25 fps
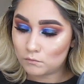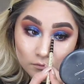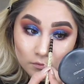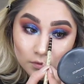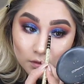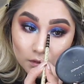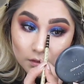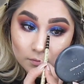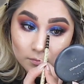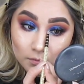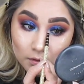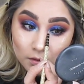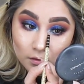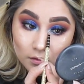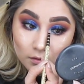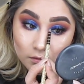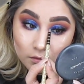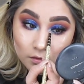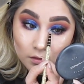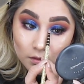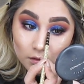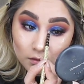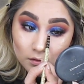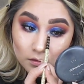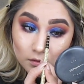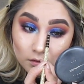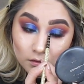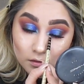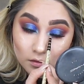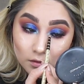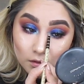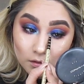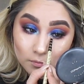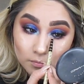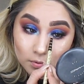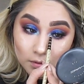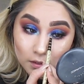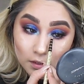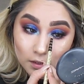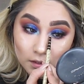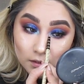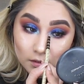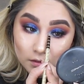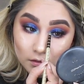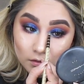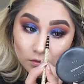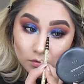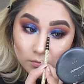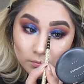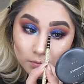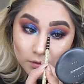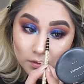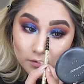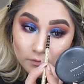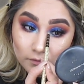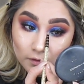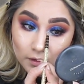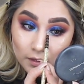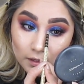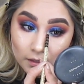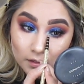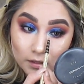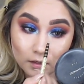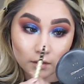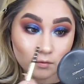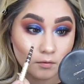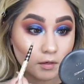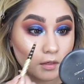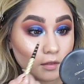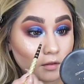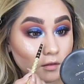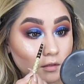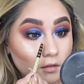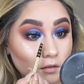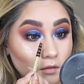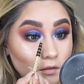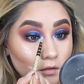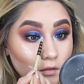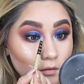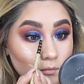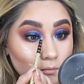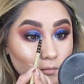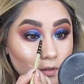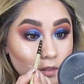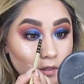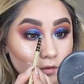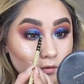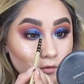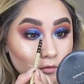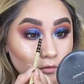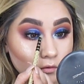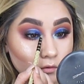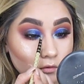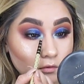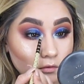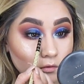I'm gonna apply a little bit of highlight right there in the middle